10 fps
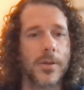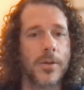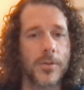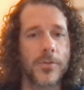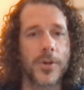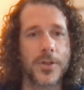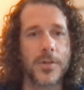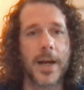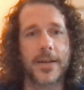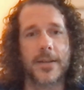refer
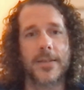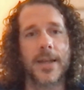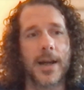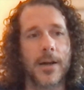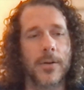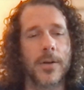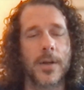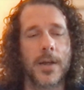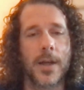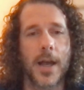to back to see how
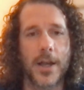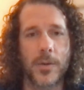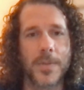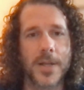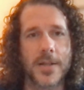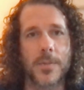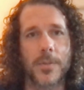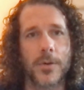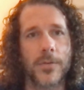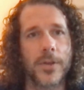your website's
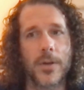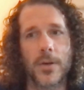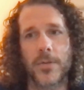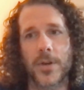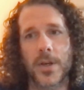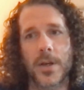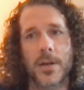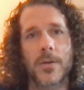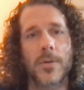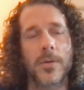improved year over
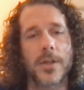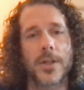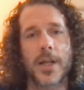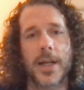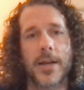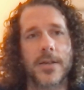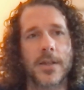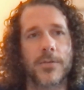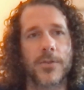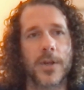year, or to check out
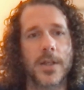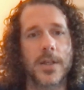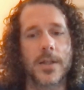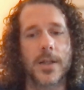different